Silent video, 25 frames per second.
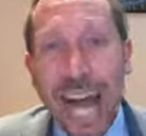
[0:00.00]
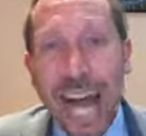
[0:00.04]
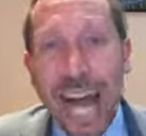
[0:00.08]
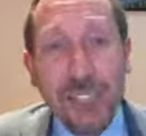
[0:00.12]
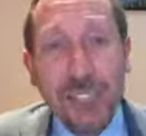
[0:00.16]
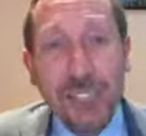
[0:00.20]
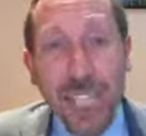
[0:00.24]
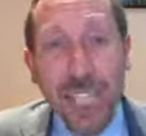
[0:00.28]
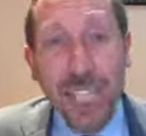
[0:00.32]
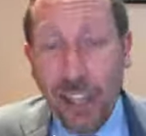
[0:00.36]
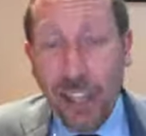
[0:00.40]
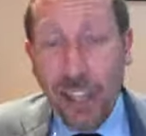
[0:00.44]

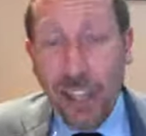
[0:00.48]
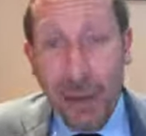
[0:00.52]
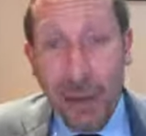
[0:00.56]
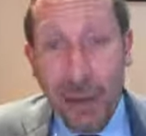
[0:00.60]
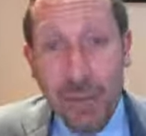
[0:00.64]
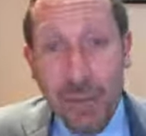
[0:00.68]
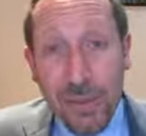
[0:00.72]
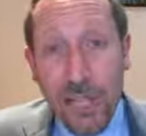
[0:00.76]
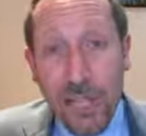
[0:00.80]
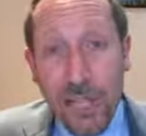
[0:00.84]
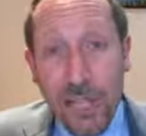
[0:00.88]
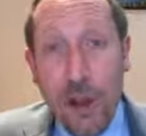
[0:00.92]

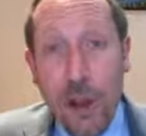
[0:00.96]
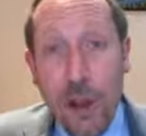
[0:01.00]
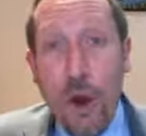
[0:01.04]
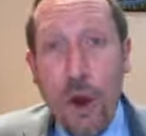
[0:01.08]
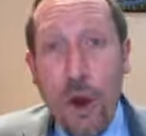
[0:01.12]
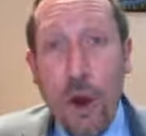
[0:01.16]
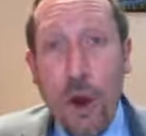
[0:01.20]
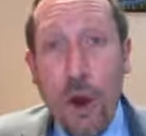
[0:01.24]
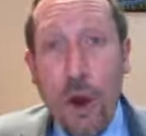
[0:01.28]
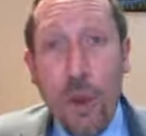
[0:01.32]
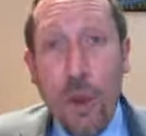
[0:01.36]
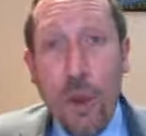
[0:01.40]
Avshalom
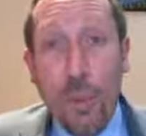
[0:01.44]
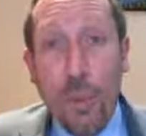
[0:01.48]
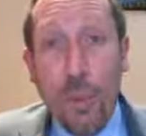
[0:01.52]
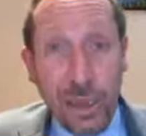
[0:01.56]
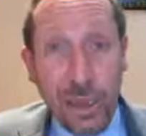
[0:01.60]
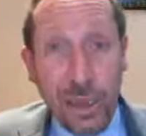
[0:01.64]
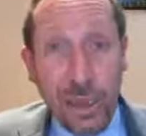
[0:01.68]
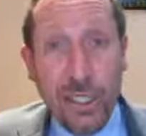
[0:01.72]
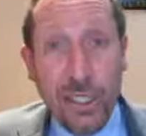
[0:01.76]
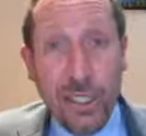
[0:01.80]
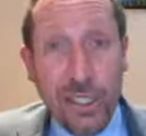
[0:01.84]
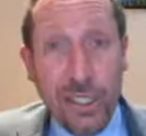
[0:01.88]

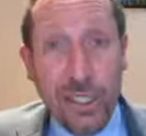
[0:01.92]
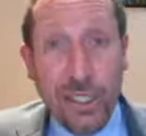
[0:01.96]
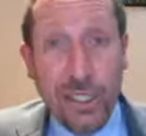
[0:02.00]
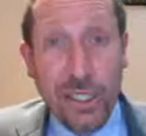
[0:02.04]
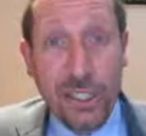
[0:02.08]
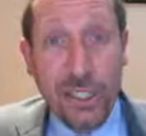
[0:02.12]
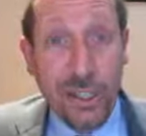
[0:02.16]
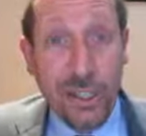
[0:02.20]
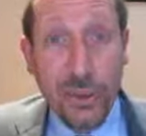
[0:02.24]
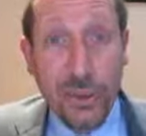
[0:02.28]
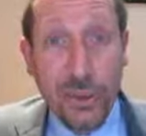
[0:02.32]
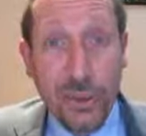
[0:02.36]
wanted
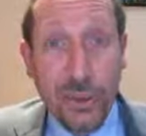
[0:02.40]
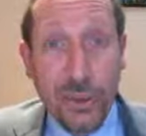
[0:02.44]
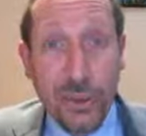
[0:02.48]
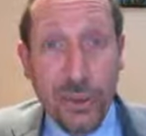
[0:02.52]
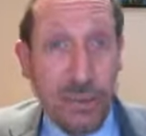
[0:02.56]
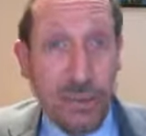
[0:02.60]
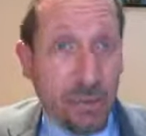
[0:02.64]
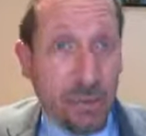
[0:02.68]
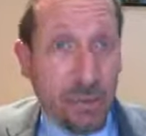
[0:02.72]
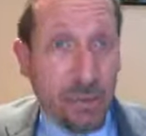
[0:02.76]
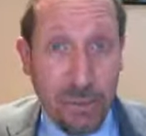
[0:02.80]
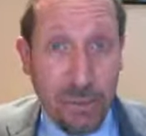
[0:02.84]

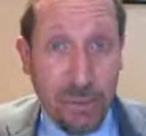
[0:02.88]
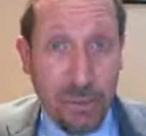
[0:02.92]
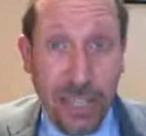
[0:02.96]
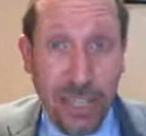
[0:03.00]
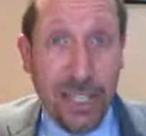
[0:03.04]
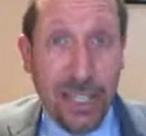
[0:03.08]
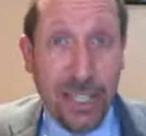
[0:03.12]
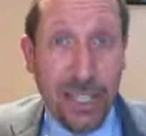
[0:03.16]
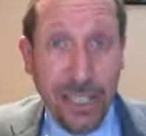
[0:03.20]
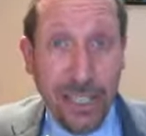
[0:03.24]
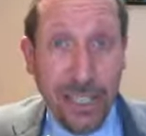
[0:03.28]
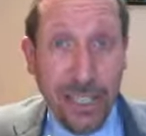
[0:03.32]
to
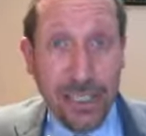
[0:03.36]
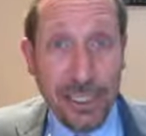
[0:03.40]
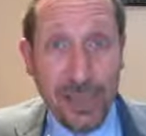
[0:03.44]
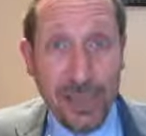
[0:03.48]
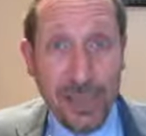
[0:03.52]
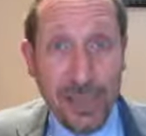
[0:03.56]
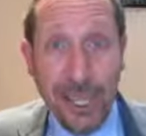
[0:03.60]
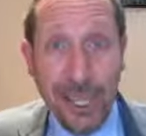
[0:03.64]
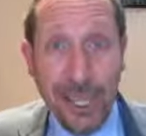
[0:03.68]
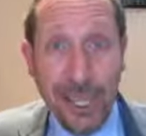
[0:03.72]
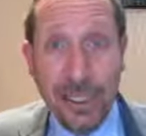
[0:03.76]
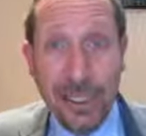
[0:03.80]
kill his
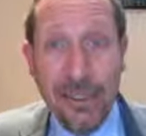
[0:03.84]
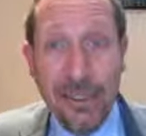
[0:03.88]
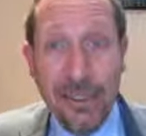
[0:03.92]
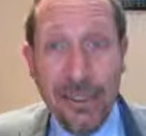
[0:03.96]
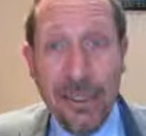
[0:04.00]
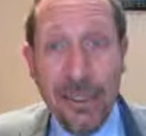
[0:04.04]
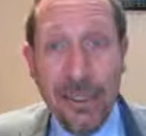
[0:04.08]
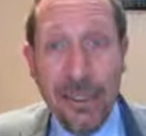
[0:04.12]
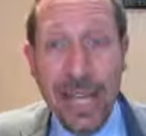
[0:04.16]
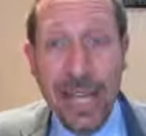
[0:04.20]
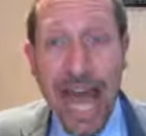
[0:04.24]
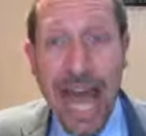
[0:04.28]
father,
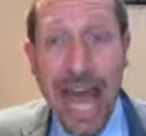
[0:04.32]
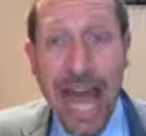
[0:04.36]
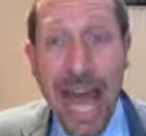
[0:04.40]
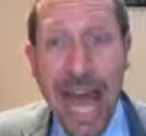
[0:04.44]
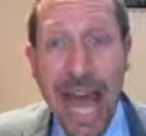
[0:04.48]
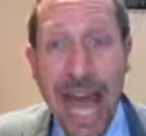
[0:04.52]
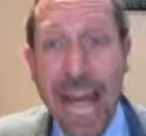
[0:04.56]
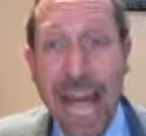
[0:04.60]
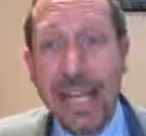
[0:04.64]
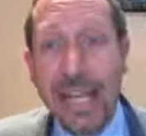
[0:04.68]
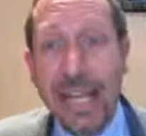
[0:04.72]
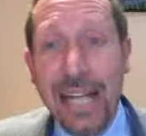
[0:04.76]

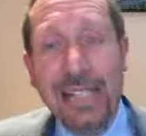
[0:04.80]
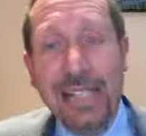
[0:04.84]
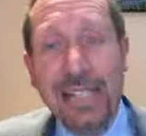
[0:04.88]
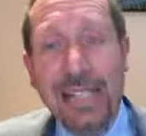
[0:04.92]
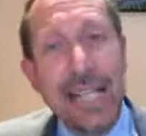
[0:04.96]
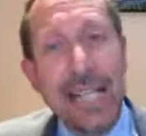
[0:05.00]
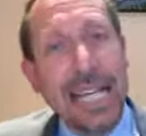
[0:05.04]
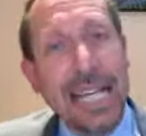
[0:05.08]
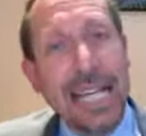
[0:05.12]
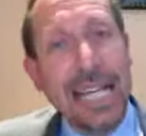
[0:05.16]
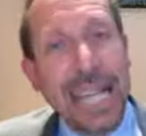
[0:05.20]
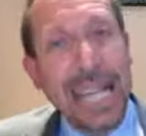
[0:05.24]

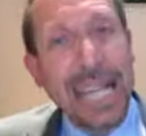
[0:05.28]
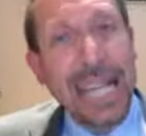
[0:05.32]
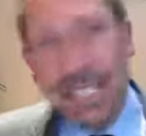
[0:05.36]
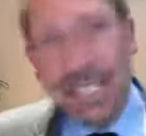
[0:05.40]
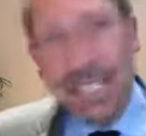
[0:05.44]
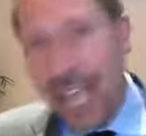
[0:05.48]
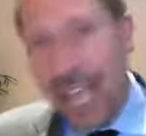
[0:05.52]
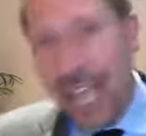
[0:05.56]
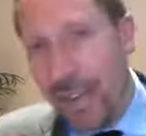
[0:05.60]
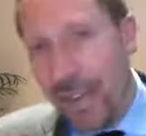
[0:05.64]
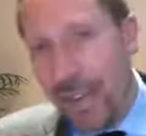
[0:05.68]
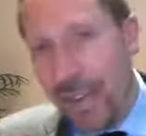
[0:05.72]
and
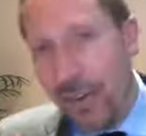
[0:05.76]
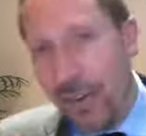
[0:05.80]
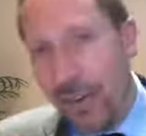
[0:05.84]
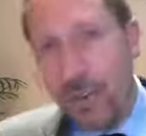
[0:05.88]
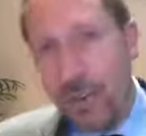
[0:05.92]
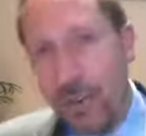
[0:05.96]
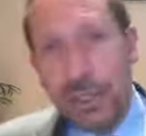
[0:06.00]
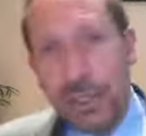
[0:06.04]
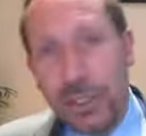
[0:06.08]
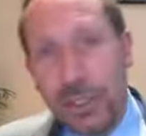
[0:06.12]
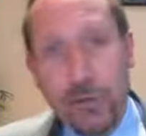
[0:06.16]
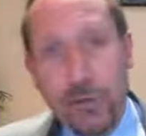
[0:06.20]
King
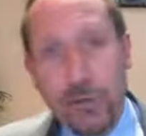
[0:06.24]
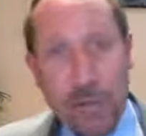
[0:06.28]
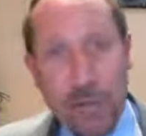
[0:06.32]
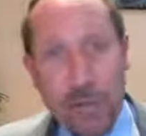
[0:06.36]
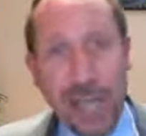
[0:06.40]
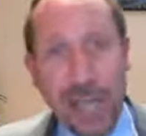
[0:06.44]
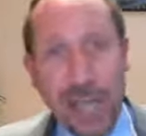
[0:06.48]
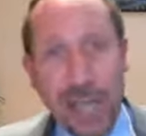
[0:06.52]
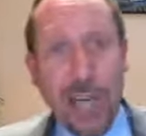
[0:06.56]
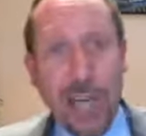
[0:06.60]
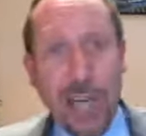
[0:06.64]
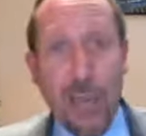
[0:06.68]
David was
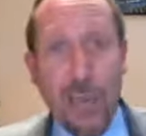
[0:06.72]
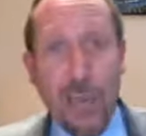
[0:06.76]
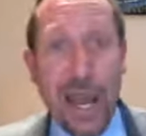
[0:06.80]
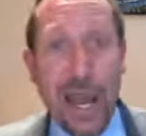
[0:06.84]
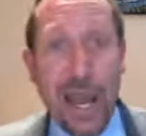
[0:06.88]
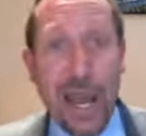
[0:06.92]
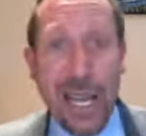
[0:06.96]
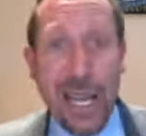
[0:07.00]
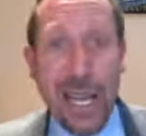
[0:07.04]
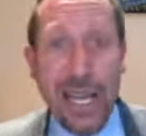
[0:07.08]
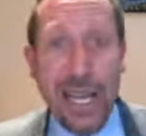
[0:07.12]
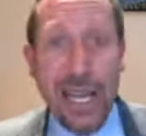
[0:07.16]
running
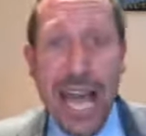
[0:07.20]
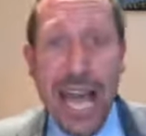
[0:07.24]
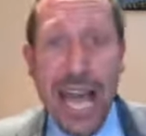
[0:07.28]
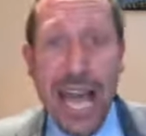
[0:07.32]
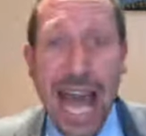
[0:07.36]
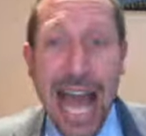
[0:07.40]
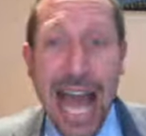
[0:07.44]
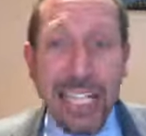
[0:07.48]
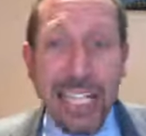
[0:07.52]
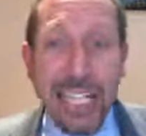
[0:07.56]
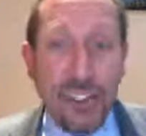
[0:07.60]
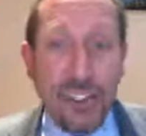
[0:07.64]
away,
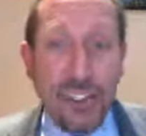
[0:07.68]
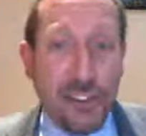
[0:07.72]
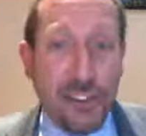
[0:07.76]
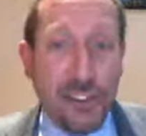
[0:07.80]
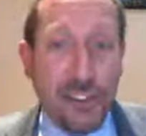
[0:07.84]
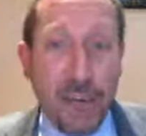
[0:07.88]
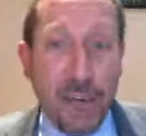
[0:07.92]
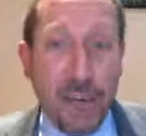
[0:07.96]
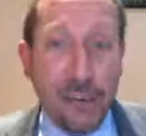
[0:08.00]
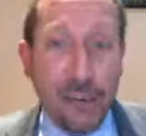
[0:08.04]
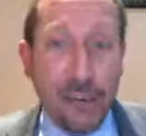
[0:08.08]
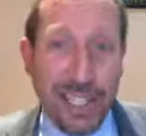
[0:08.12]
and he
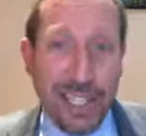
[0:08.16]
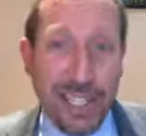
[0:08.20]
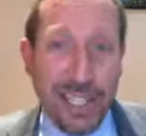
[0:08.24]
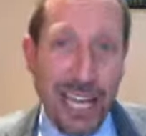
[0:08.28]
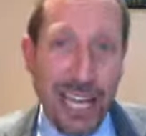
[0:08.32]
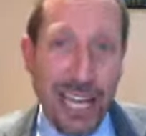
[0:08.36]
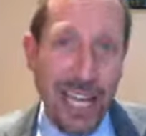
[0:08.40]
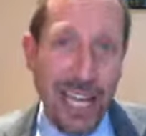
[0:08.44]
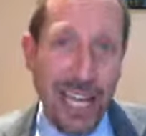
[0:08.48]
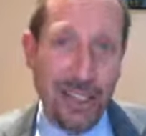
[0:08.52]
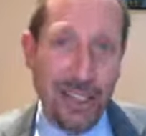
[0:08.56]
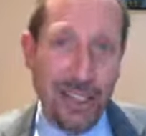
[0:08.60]
stops at
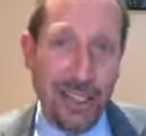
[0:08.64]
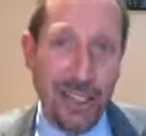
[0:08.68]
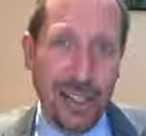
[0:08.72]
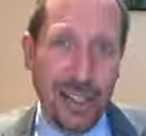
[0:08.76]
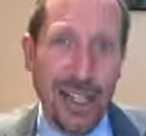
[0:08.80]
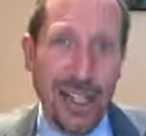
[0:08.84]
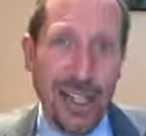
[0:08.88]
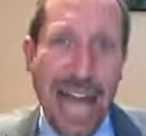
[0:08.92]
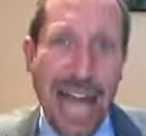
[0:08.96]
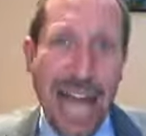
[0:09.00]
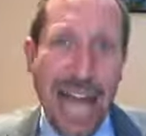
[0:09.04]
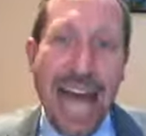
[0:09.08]
a
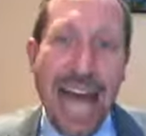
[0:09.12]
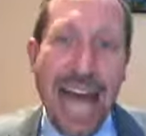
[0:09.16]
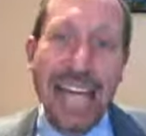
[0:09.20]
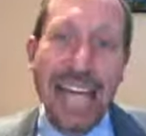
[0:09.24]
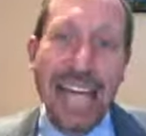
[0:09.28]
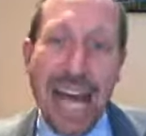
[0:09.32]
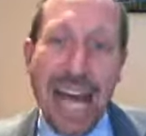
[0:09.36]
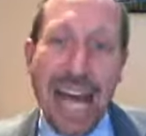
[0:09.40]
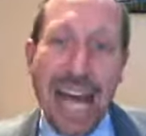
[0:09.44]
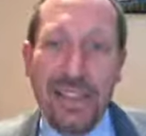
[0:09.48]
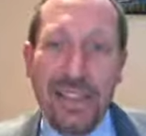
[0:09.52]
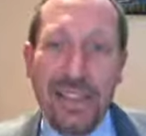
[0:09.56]
hill.
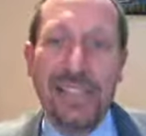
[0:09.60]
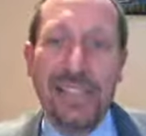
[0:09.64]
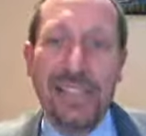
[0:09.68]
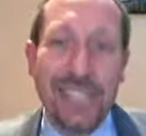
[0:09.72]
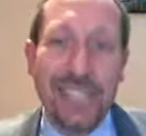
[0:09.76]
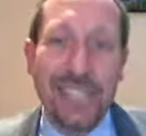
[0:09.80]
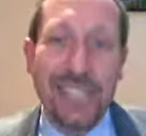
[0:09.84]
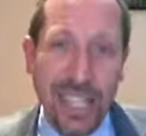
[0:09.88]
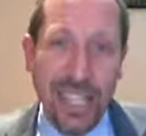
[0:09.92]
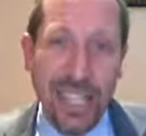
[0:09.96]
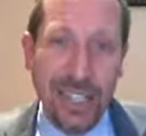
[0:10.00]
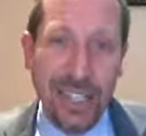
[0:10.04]
at
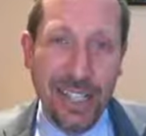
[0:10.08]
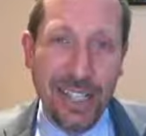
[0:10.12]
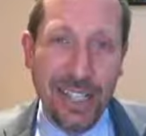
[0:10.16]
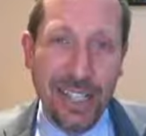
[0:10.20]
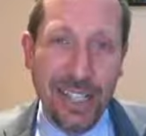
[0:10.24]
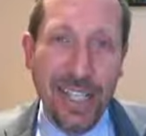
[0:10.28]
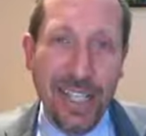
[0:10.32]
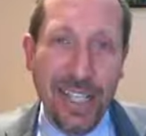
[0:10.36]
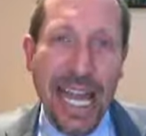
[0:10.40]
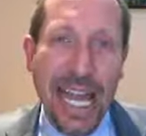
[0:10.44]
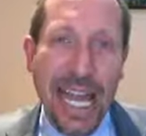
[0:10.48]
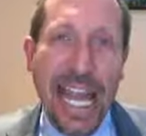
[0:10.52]
this
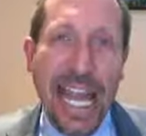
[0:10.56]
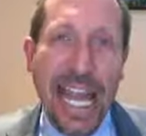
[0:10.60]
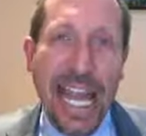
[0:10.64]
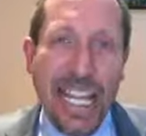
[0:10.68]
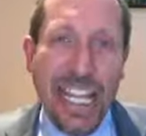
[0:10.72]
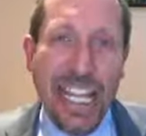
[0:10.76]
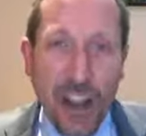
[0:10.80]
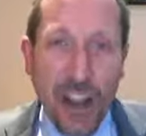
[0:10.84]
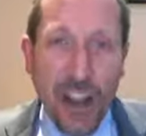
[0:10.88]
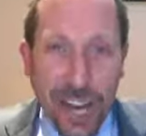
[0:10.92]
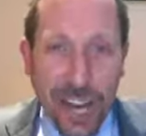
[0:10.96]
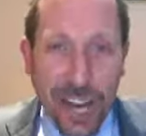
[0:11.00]
hill,
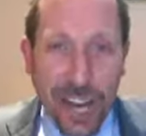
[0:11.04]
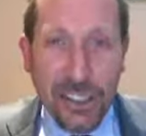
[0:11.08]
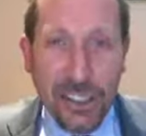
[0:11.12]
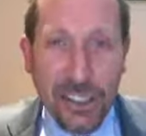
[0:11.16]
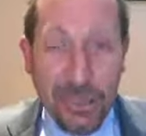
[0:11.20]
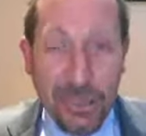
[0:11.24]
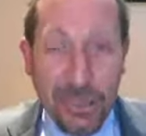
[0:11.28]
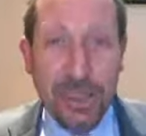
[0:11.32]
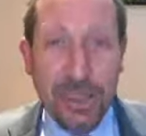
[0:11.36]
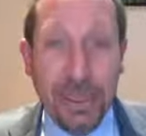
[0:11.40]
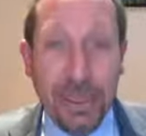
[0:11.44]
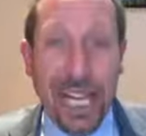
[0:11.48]
he
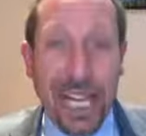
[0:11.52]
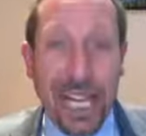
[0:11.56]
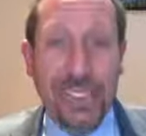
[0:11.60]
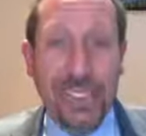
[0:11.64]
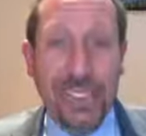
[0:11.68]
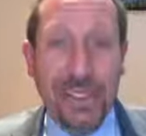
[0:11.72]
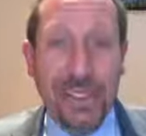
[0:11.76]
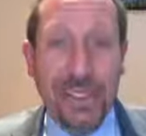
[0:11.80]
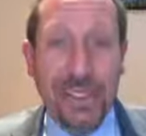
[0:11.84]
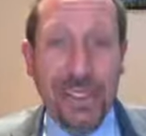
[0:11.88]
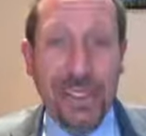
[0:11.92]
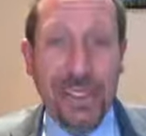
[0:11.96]

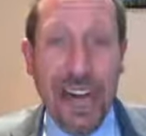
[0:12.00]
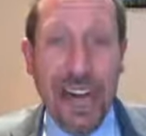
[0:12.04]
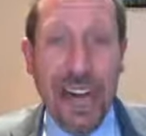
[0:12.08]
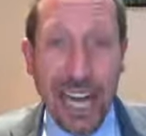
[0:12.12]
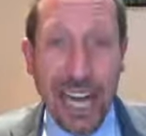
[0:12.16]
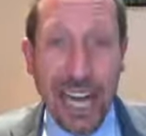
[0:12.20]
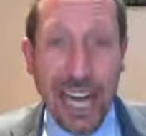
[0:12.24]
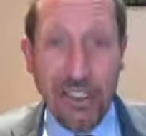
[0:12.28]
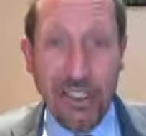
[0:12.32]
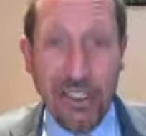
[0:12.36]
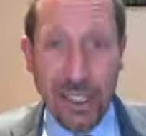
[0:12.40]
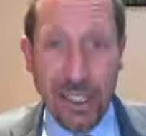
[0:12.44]
contemplates
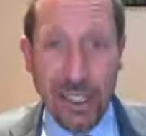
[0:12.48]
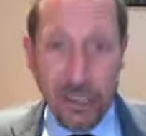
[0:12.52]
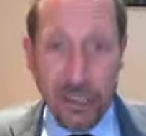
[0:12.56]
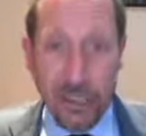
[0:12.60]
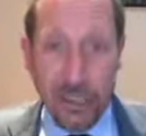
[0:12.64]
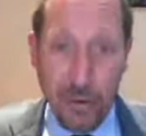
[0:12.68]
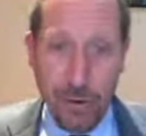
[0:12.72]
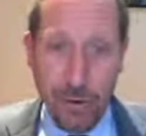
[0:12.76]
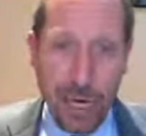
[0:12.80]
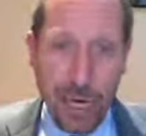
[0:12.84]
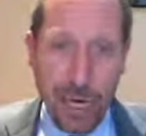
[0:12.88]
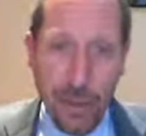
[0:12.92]

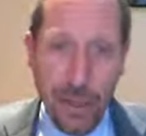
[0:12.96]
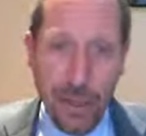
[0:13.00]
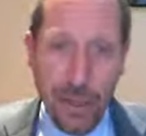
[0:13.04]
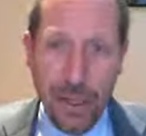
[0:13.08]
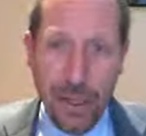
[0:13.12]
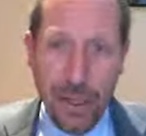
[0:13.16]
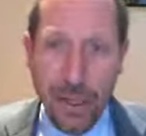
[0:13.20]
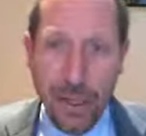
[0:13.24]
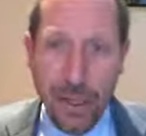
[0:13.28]
idolatry